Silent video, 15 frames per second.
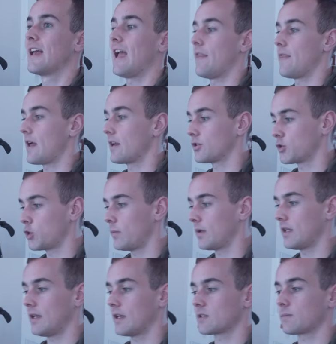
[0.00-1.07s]
and then
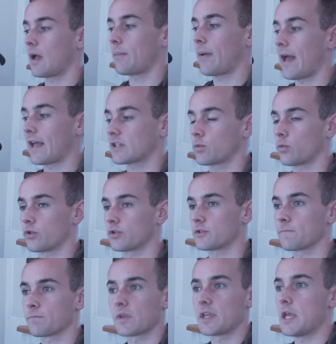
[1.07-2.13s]
assuming he gets my
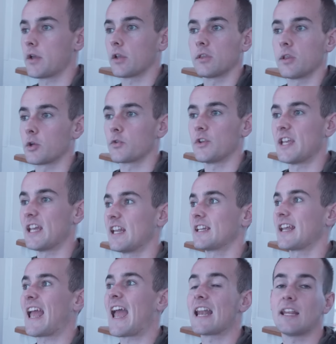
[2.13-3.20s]
passwords, he could literally get
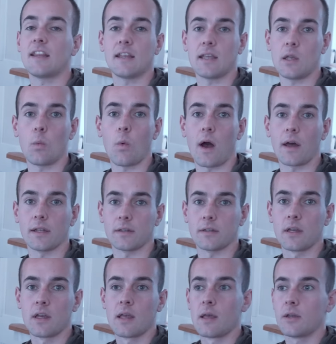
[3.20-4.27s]
into anything he wanted.